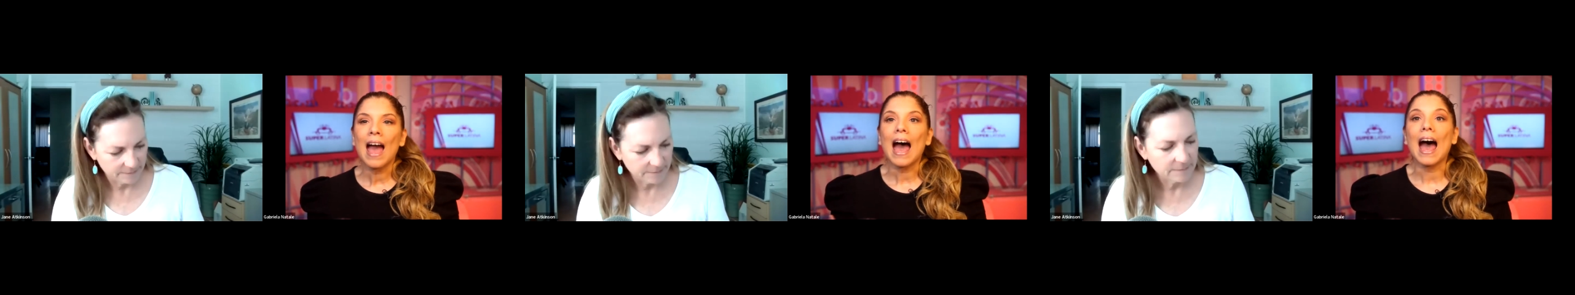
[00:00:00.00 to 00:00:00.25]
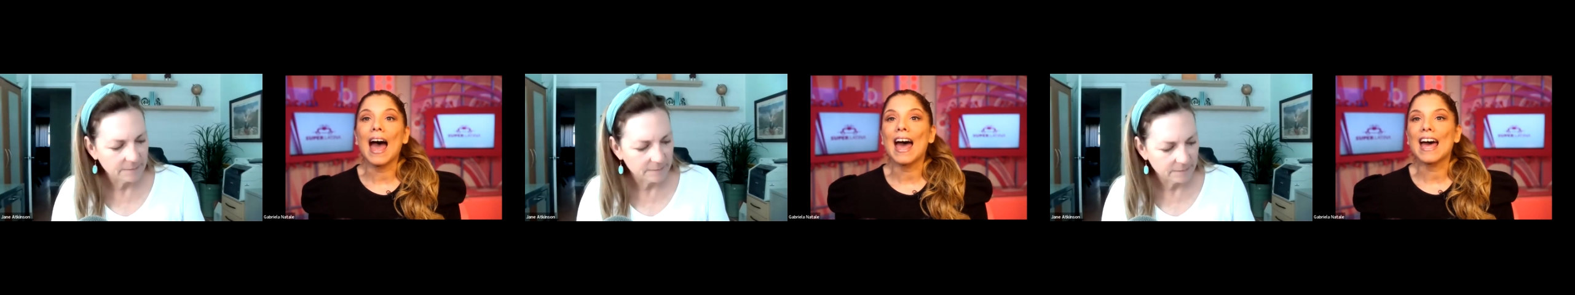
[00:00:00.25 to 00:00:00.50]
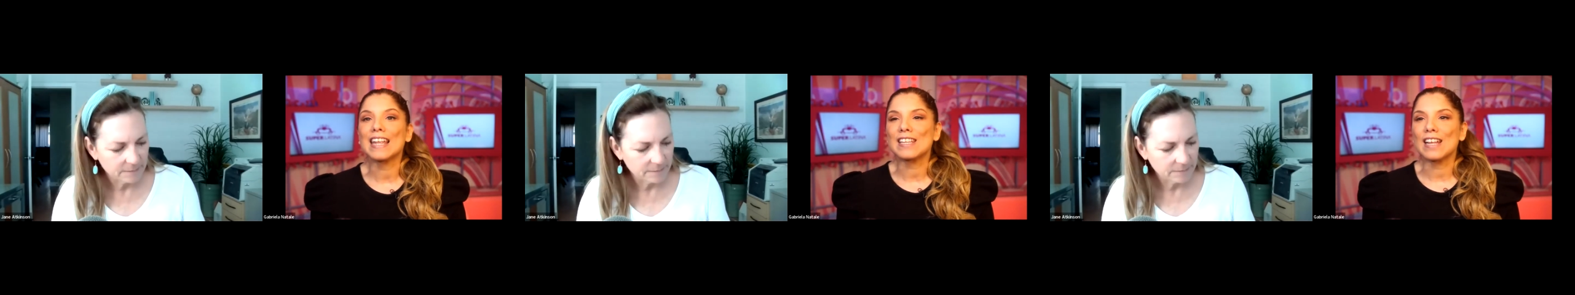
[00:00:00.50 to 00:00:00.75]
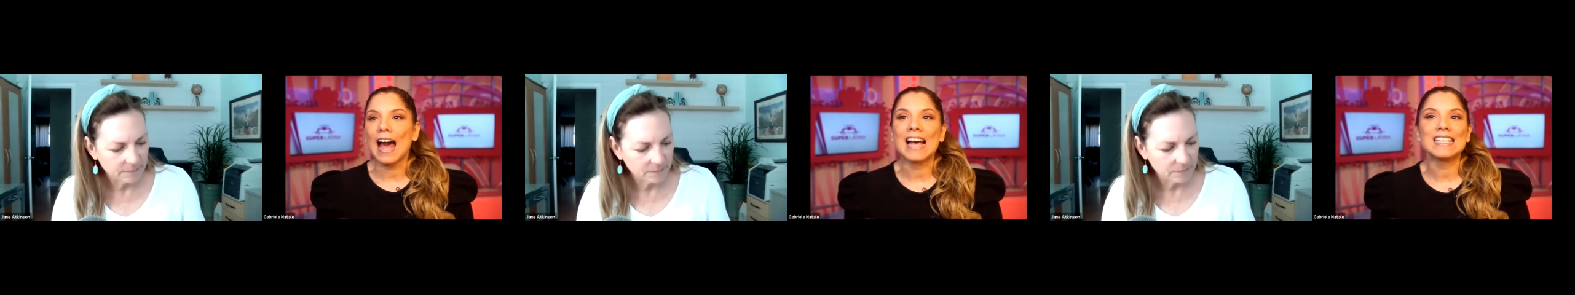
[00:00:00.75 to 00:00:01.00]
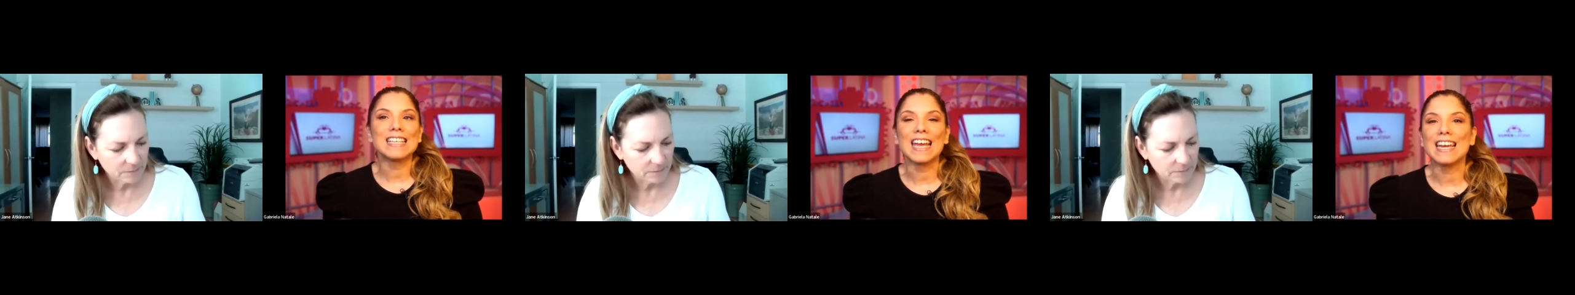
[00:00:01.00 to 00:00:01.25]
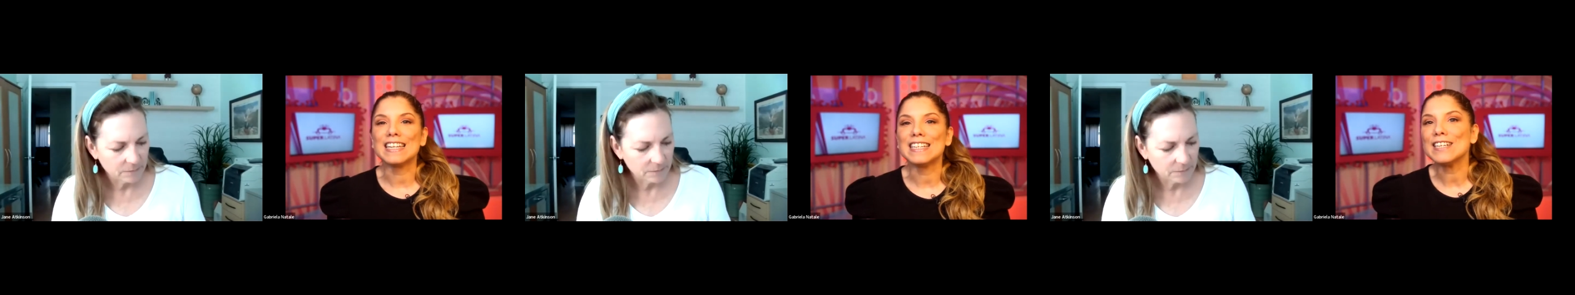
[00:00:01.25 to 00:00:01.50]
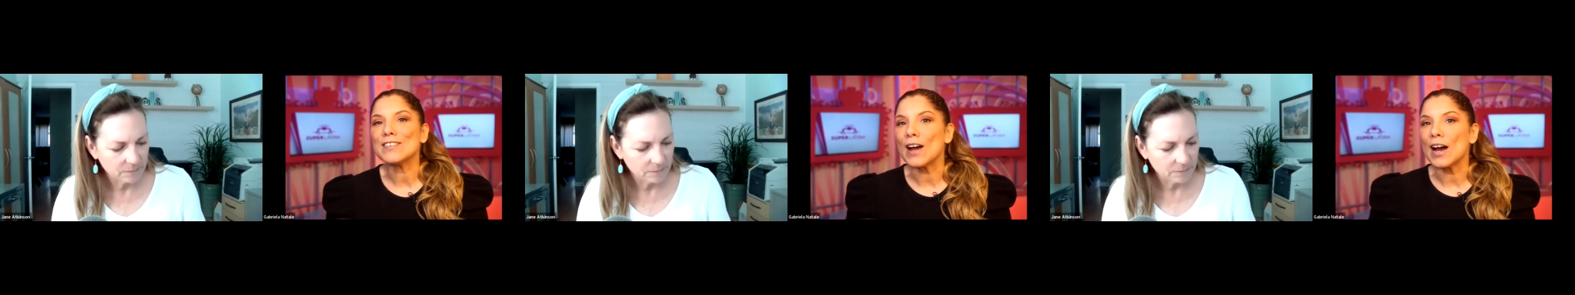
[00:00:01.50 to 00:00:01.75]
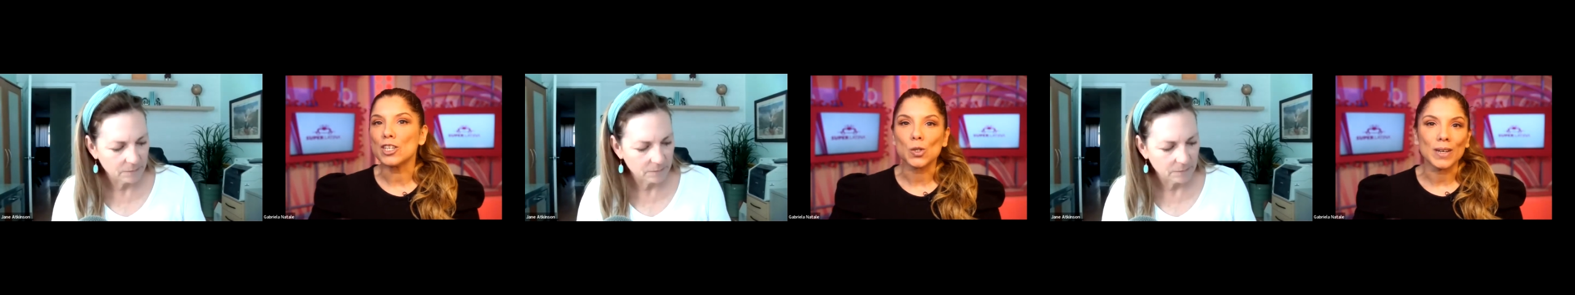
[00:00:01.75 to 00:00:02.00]
Speaker 1: and as any
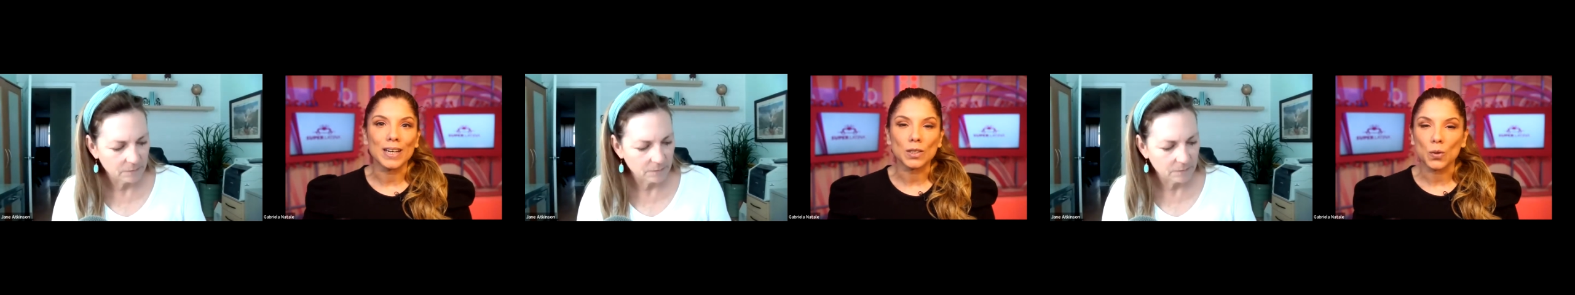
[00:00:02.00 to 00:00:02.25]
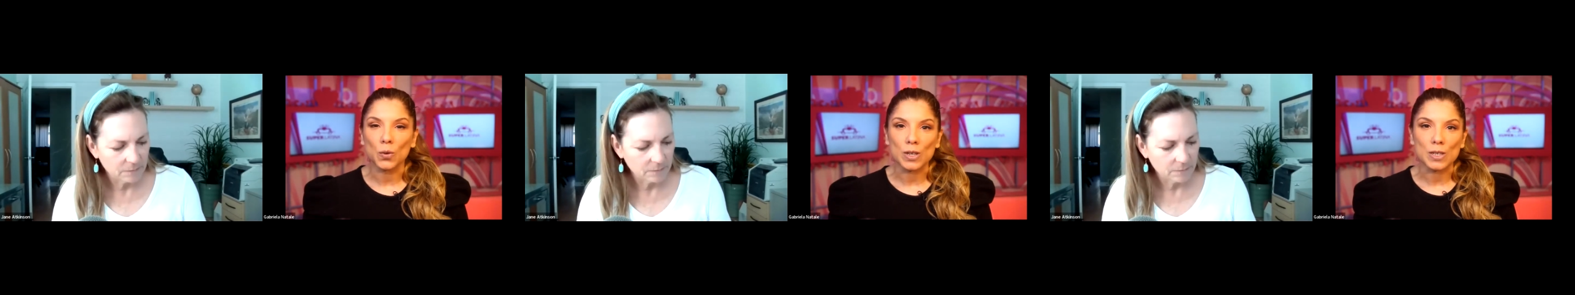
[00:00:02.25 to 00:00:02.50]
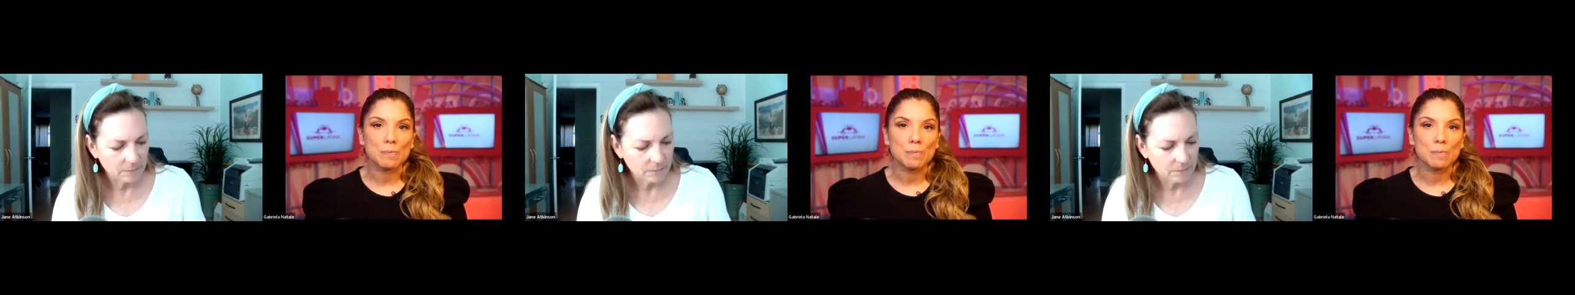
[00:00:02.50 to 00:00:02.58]
graduate who is